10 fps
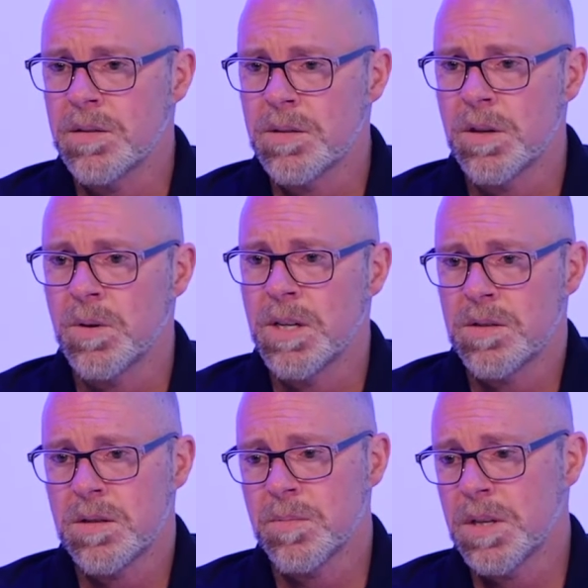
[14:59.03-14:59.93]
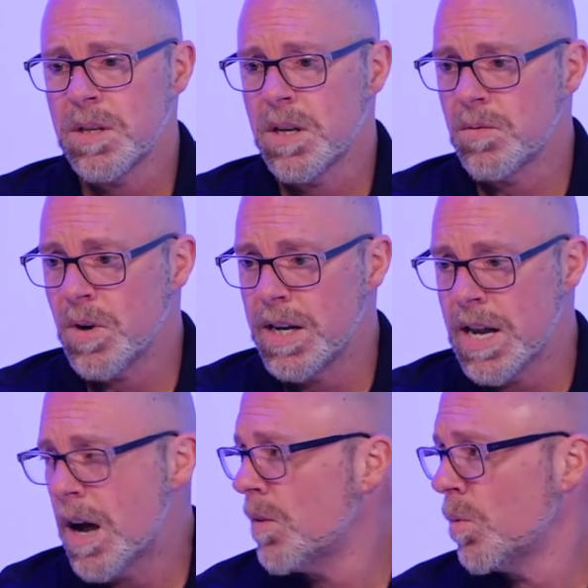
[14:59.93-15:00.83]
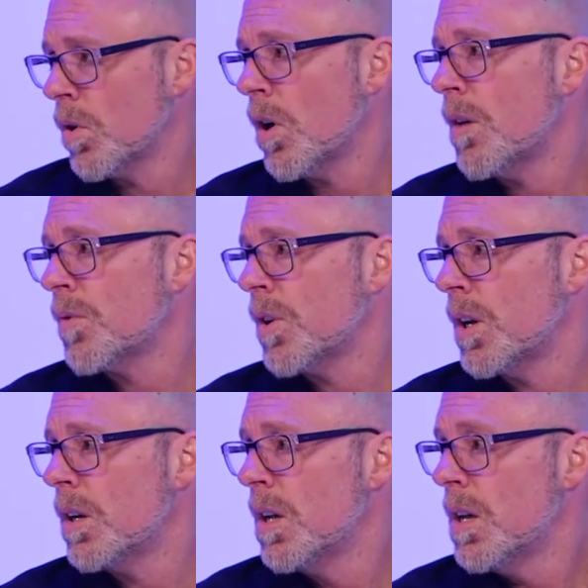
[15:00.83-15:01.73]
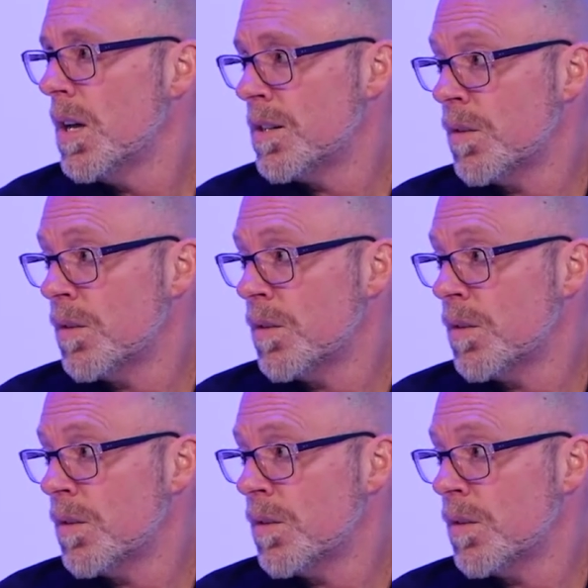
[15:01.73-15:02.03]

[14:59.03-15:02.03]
So, and it's something that right now that we're offering as a